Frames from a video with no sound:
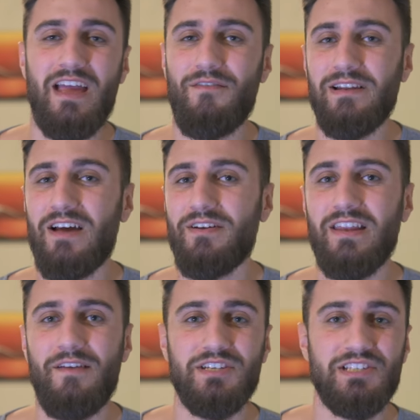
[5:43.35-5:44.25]
f eleven,
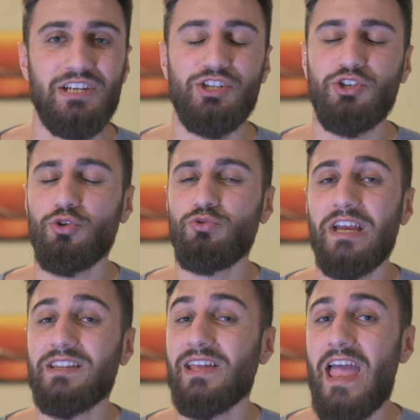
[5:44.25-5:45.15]
f sixteen, in order to
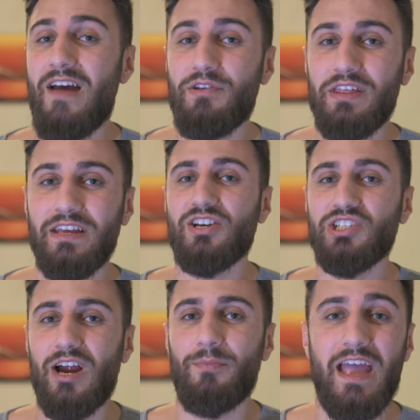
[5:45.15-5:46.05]
get everything
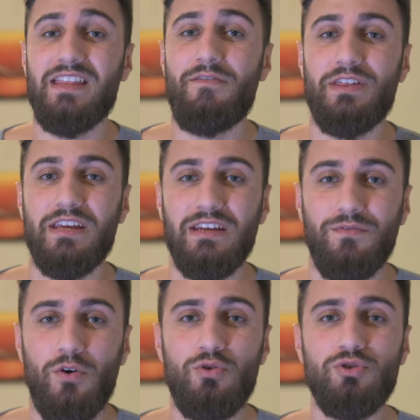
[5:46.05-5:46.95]
sharp and everything in
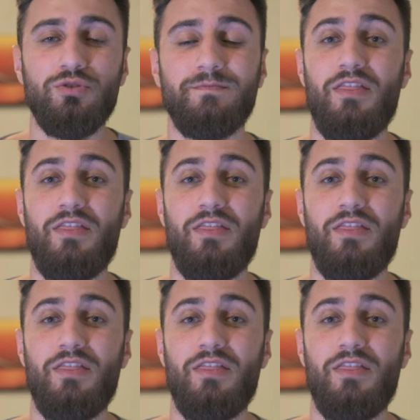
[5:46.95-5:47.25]
focus,